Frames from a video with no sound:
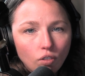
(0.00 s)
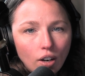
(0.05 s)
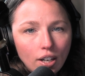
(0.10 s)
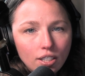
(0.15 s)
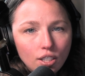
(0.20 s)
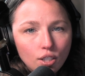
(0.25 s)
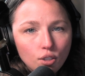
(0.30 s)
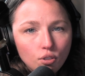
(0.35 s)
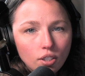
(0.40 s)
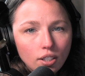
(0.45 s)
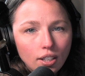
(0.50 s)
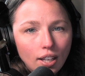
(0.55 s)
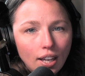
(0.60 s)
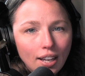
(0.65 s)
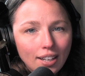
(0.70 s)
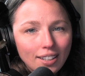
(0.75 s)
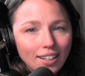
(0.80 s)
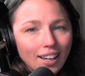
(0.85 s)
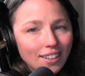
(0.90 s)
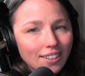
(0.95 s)
write to you
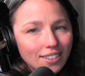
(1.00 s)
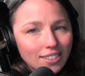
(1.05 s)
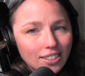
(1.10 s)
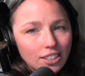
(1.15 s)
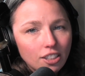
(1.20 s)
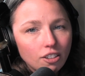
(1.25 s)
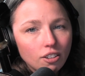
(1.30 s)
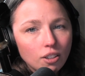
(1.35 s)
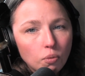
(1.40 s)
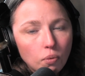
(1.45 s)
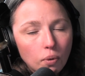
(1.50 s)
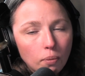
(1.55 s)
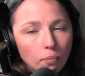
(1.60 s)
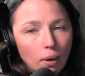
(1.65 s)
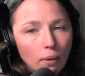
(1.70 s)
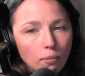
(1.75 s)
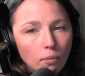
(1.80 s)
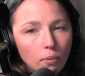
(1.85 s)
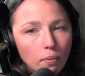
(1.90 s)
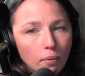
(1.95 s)
today, not necessarily with a
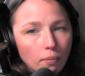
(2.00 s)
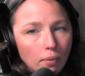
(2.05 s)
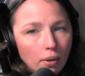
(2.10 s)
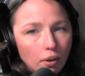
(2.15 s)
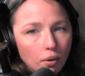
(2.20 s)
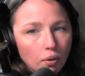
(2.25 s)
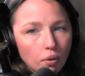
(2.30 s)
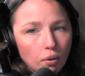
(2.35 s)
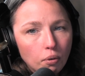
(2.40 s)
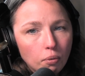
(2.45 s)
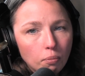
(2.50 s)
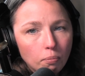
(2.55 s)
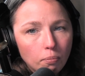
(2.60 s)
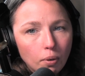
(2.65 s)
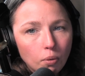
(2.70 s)
problem of my own,